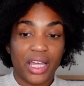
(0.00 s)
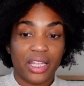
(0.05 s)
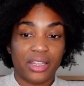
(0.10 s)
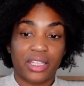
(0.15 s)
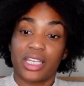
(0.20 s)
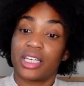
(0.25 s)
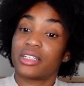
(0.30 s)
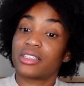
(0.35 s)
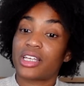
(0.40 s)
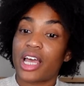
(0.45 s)

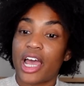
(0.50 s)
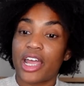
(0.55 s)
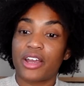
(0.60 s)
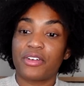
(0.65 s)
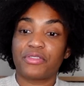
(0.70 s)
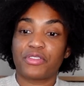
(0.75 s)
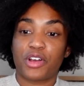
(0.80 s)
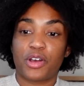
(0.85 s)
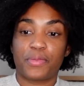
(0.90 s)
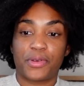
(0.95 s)
The
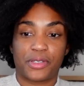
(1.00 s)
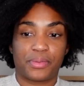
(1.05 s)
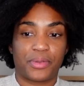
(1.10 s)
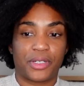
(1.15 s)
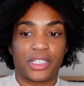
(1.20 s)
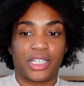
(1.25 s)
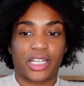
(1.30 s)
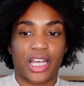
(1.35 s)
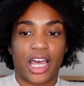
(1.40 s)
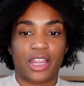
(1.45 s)
entire robe is
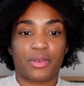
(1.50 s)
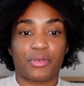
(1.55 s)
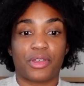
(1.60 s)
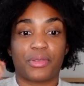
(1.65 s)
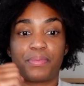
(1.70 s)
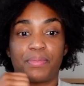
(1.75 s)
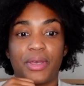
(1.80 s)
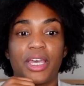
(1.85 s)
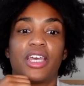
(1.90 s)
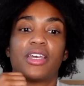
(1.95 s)
put together
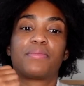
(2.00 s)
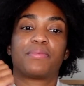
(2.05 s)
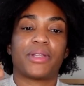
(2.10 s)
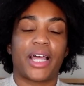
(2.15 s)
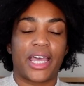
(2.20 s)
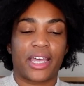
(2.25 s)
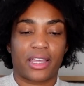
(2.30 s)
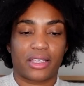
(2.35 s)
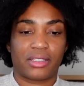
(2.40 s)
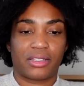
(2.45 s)
with big
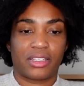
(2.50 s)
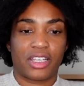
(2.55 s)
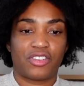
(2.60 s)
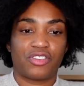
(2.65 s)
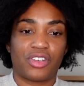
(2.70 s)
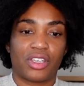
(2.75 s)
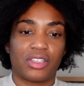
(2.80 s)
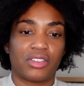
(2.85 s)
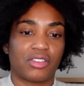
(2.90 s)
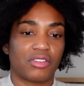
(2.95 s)
blanket
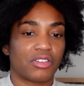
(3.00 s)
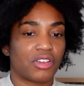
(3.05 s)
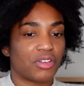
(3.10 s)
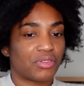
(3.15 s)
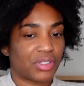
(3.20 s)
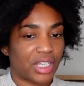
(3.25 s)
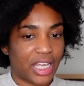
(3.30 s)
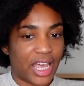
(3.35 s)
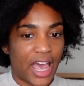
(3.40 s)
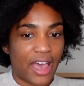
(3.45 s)
stitches, you're
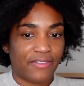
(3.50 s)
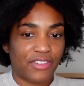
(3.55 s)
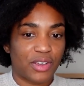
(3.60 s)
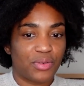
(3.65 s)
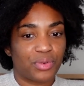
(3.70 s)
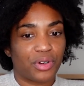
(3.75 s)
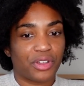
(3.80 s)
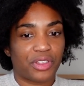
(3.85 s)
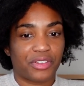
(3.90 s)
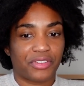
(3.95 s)
using heavy
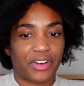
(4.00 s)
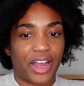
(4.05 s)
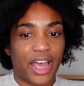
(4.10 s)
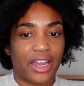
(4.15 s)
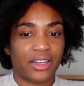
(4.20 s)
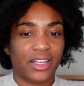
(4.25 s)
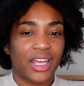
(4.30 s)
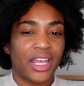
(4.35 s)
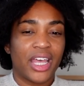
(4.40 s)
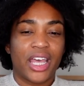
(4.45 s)
wool
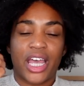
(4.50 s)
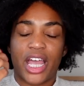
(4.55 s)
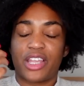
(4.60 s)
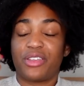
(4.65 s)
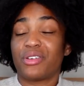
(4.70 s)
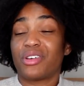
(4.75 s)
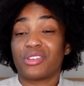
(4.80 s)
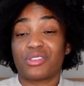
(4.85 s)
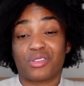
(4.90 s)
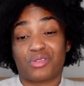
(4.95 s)
thread, and
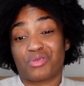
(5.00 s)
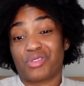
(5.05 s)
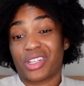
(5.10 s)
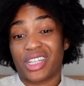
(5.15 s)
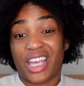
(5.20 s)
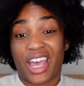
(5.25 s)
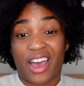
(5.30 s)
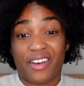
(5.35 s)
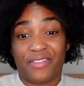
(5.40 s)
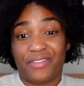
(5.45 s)
you could just
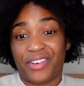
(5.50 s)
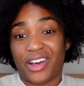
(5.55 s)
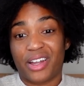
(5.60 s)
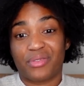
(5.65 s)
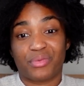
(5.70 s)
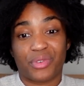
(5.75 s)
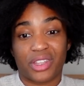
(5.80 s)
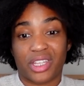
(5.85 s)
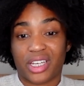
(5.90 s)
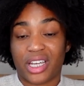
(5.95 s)
really have
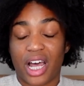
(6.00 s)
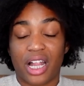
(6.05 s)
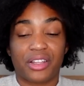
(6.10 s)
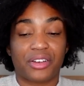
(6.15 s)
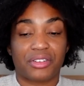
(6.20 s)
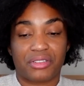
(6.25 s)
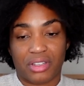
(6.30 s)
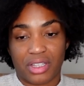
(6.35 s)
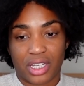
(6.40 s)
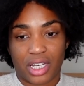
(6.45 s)
fun with the
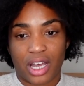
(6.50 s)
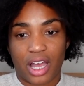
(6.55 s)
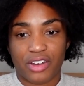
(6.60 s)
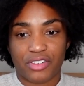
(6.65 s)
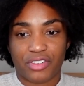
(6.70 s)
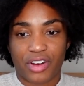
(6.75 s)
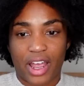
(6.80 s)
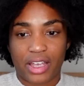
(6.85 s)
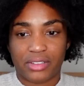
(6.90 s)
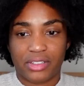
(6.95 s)
colors and the
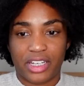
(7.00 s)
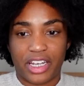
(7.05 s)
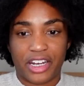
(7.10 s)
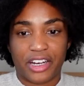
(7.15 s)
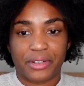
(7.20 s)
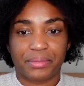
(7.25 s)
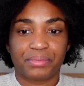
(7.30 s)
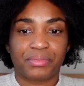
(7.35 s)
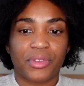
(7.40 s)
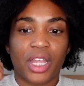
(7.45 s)
contrast
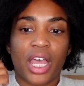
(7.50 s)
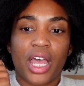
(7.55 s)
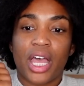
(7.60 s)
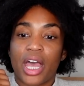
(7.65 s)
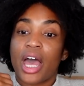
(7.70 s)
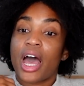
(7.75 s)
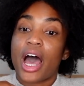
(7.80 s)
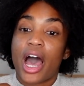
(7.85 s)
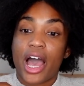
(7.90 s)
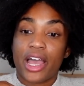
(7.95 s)
here.
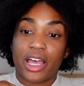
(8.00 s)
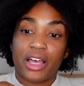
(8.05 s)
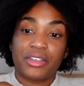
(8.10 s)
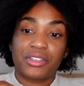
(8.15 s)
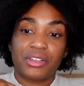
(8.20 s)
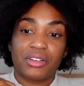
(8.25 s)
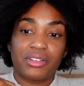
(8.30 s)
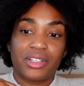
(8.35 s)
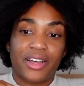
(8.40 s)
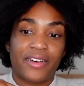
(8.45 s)
I
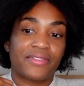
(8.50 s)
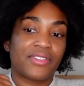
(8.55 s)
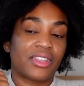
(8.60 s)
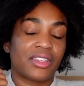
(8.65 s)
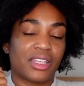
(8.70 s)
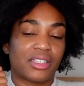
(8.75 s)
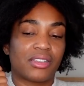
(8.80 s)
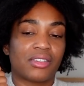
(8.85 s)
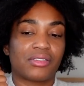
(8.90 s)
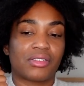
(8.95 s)
also love that
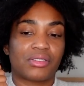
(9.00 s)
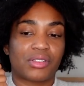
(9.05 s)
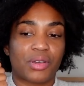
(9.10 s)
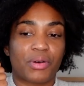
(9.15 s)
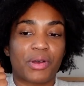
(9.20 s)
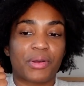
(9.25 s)
this is